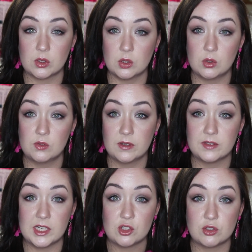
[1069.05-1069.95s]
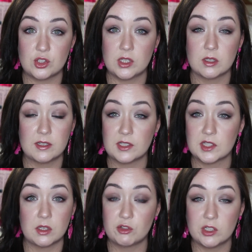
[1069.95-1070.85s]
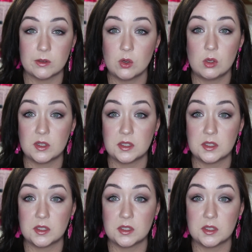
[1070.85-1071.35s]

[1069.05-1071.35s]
glow foundation sheer, and it's not sheer at all.